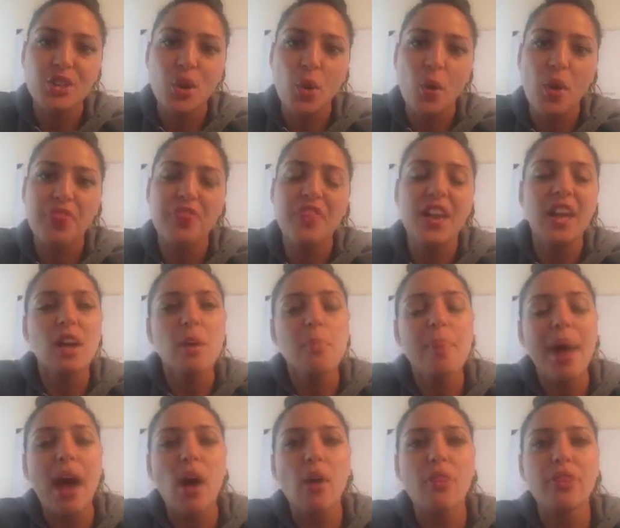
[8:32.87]
So think
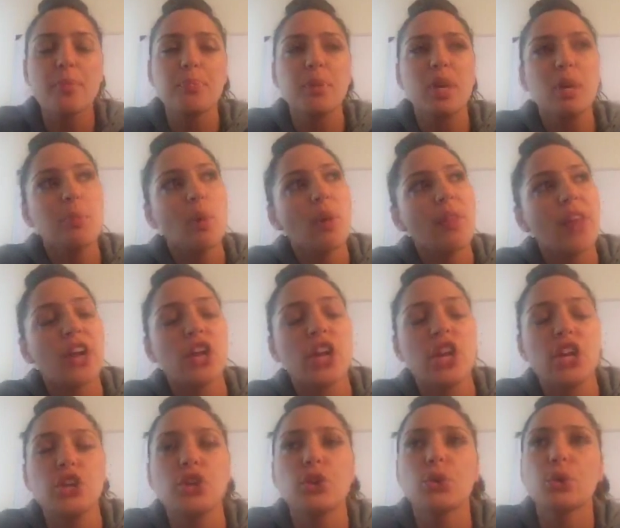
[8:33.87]
about the people that
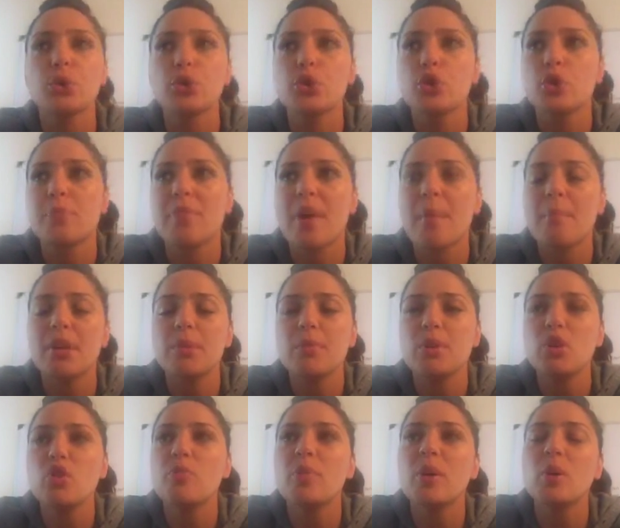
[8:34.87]
are in your group that
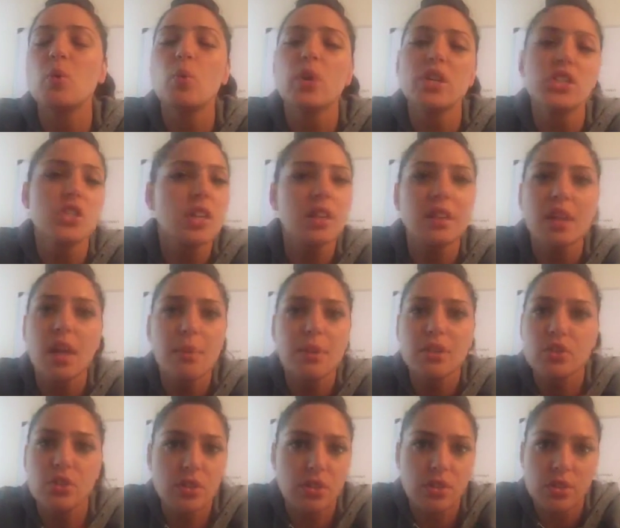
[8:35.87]
maybe you've been wishing they
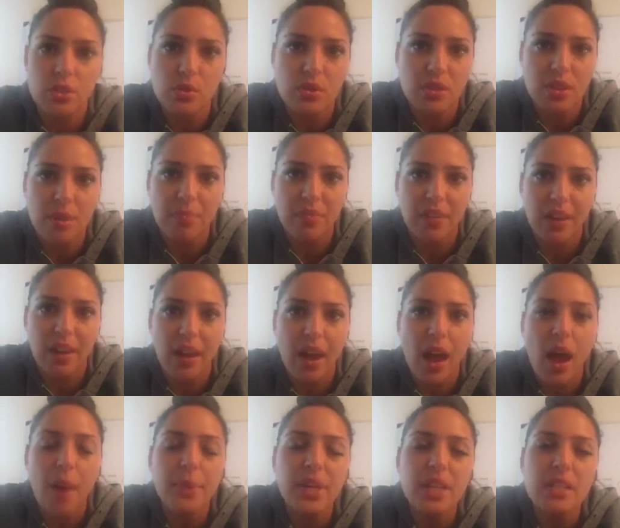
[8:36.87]
would just do
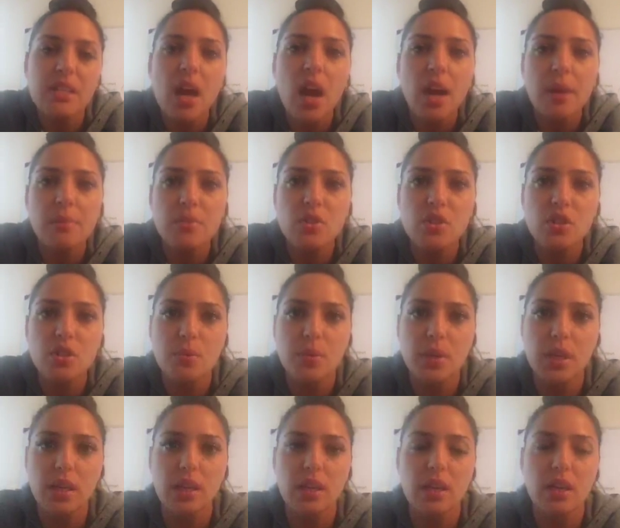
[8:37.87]
something. How many times
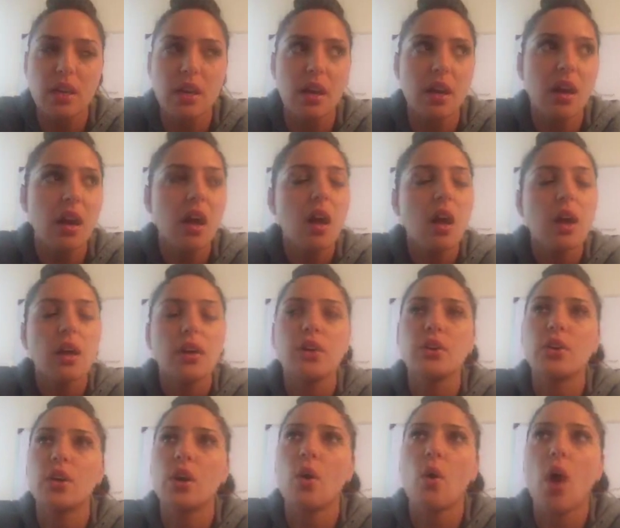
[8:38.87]
do we hear,
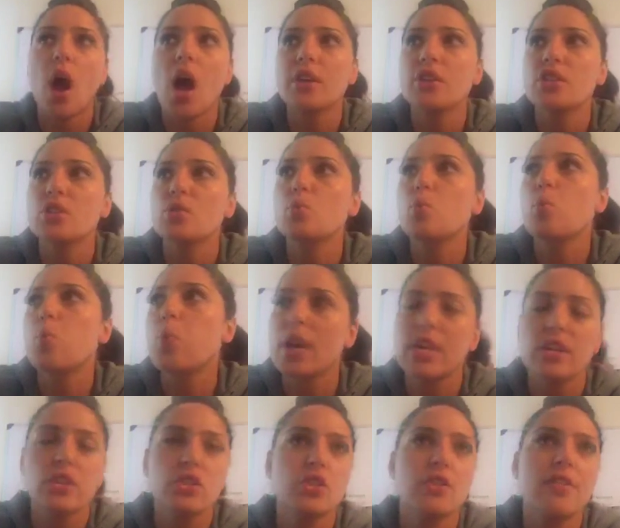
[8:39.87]
you know, I just
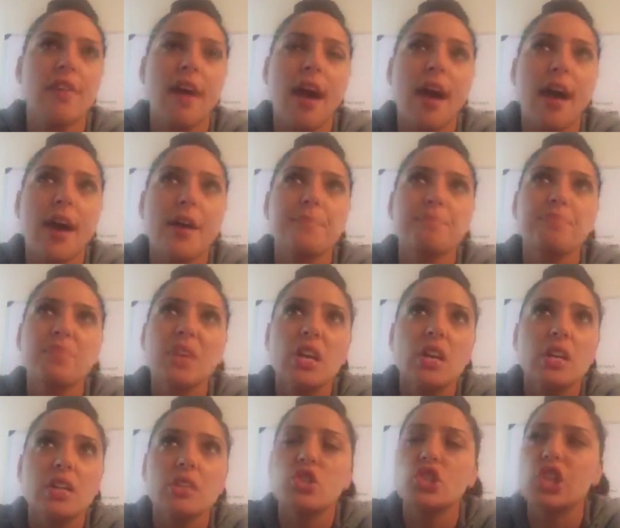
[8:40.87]
wish
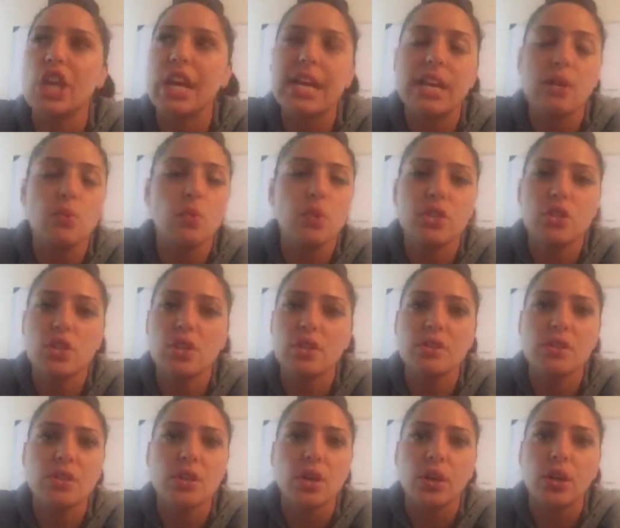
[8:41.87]
that Jane would
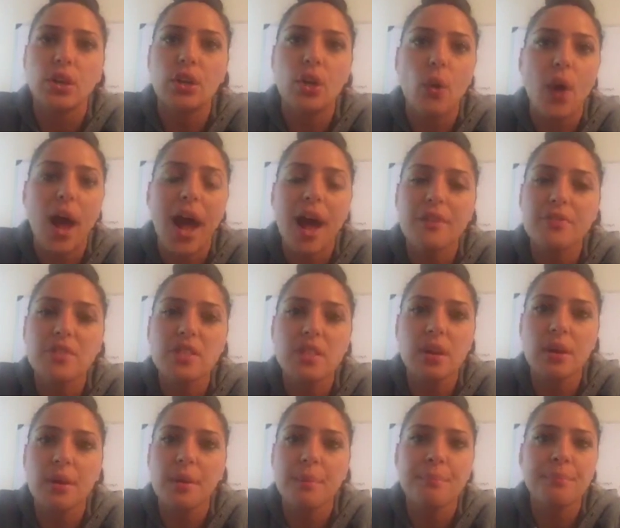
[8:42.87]
just, you know, have
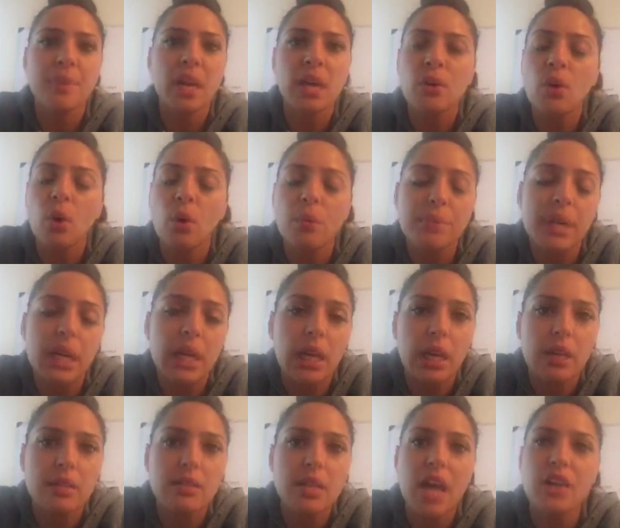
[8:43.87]
some in home
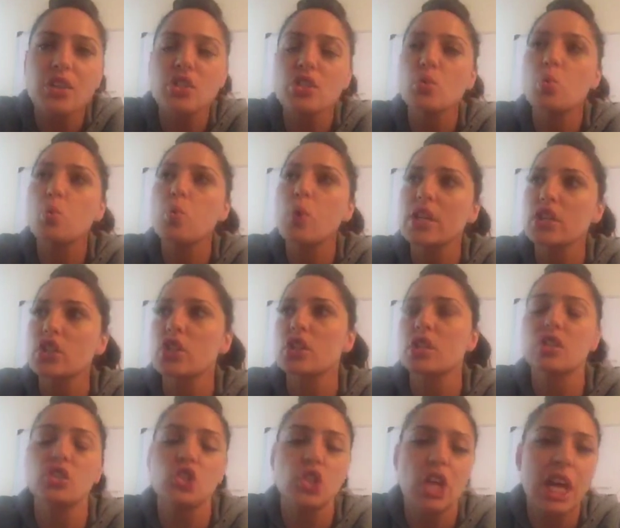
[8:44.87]
meetings. I just
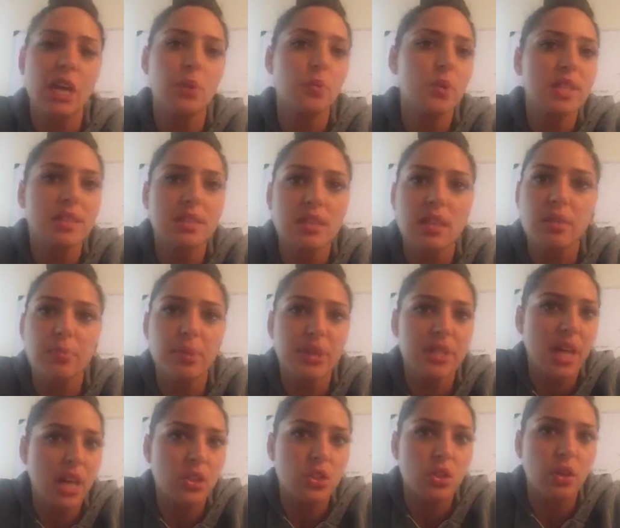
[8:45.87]
wish that Jane would see the
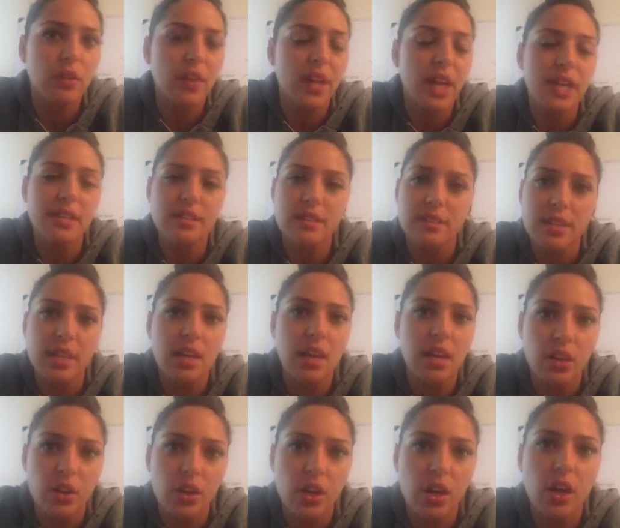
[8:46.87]
potential that I
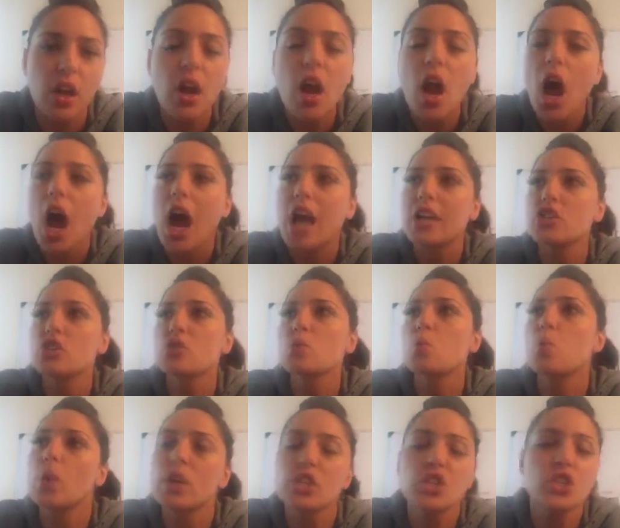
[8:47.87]
see in her. I
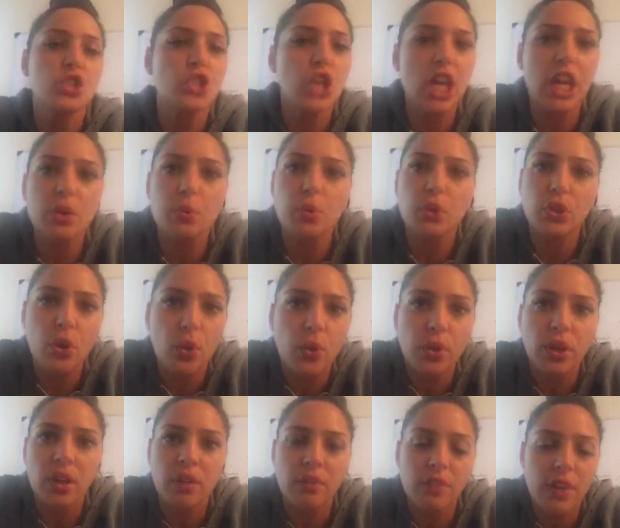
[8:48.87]
just wish Jane would
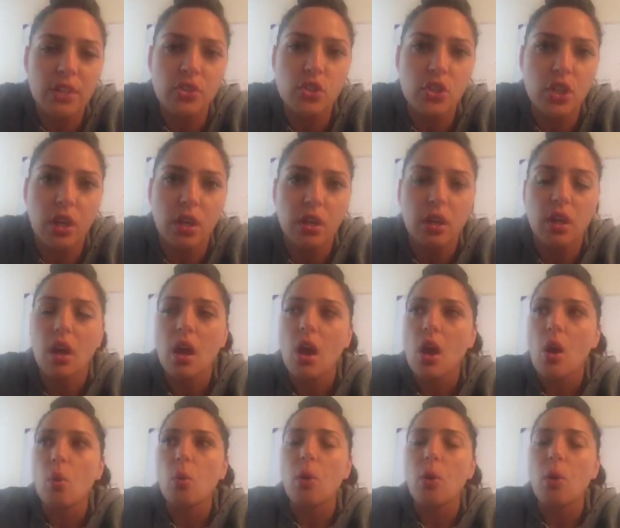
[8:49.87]
go to convention.